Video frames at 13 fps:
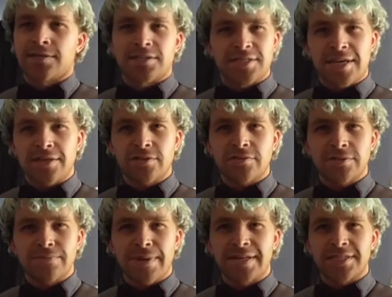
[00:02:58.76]

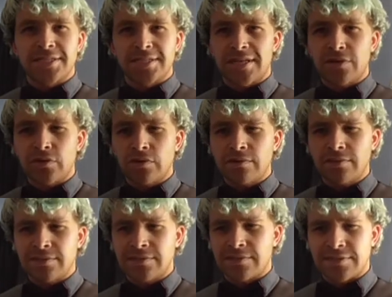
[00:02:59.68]
sandals much at
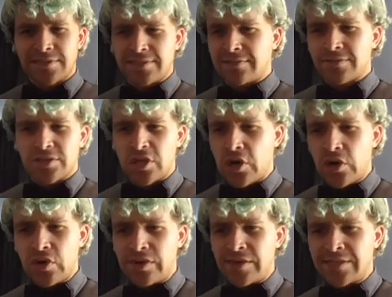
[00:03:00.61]
all. Sandals,
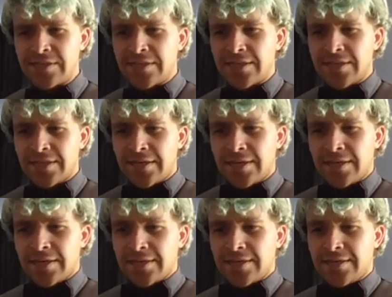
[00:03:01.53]
no,
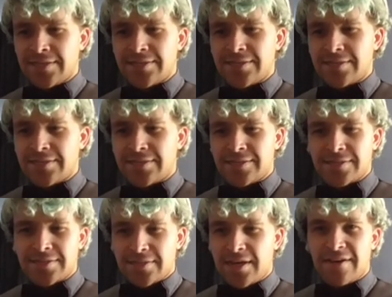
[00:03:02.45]

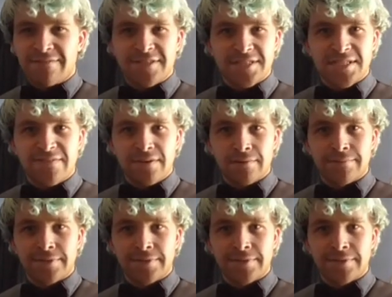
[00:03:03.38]
because I've just never